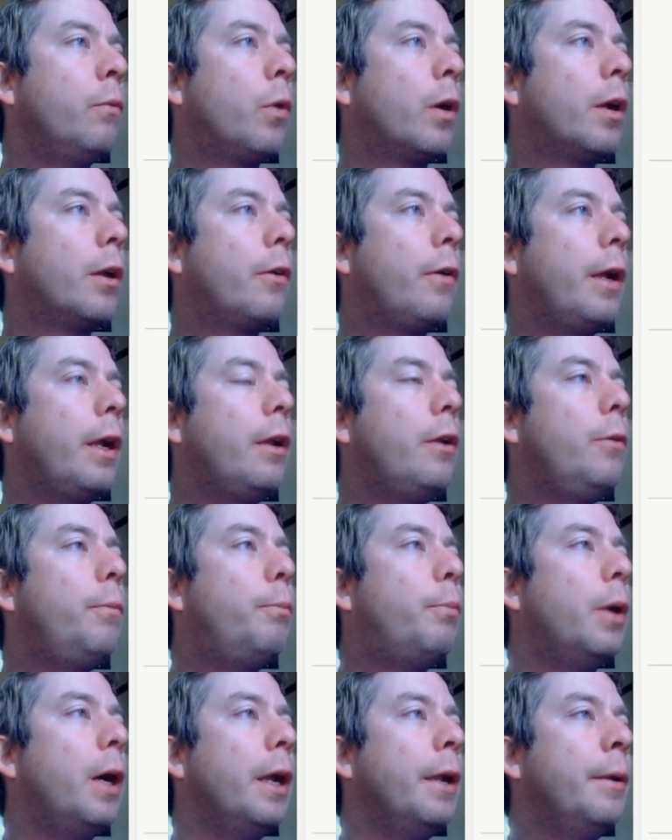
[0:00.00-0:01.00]
we're gonna create a new
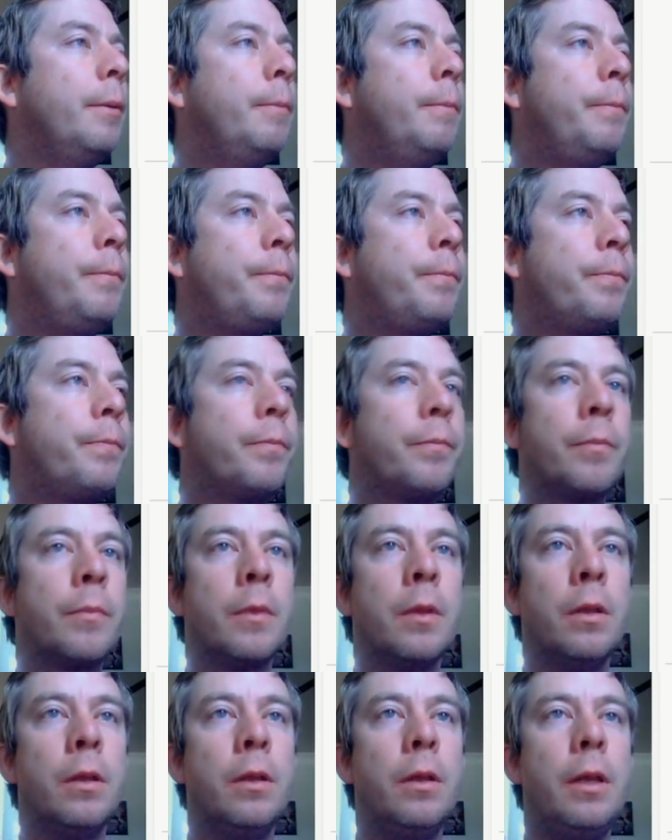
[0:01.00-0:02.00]
button.
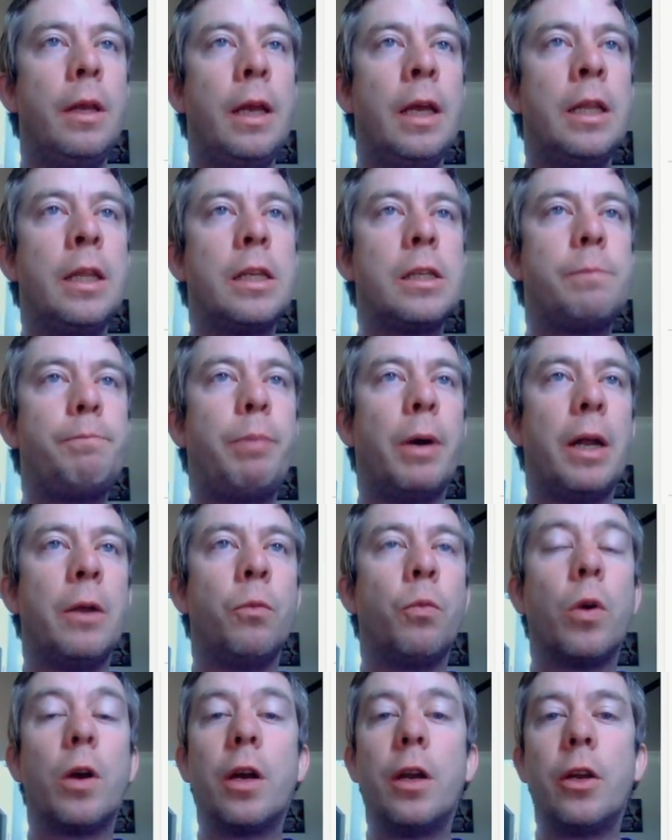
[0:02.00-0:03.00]
In this
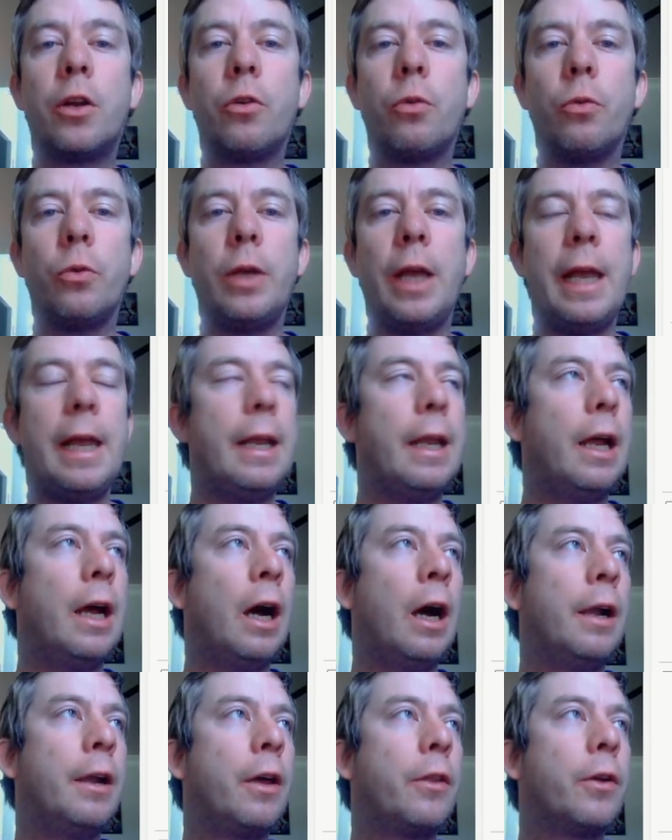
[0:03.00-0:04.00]
button, we're gonna create
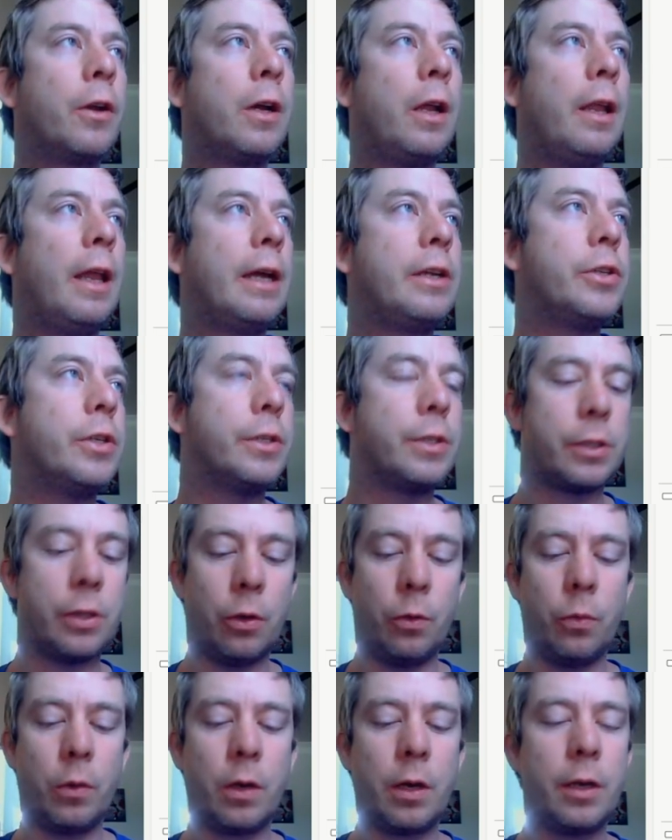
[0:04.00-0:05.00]
another collection.
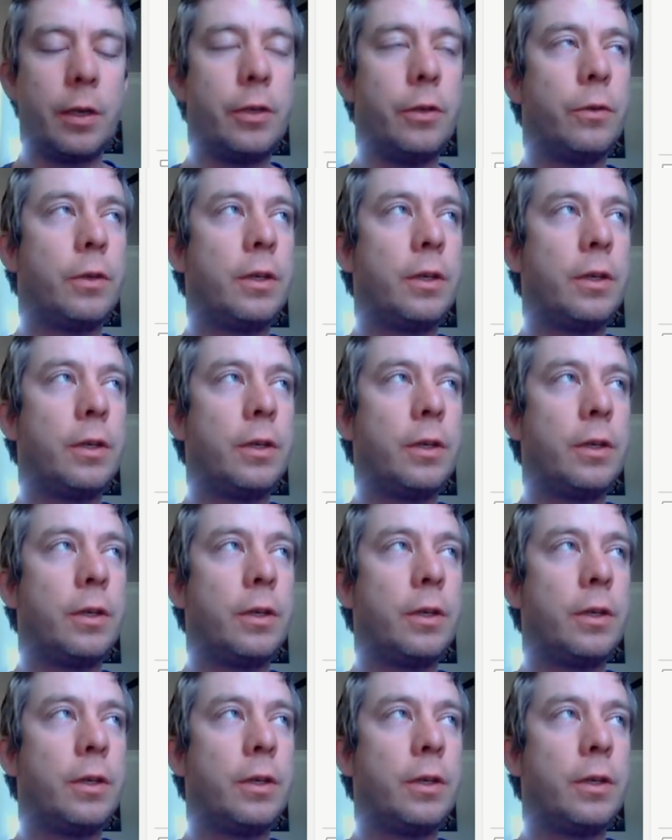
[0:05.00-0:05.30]
So we're gonna do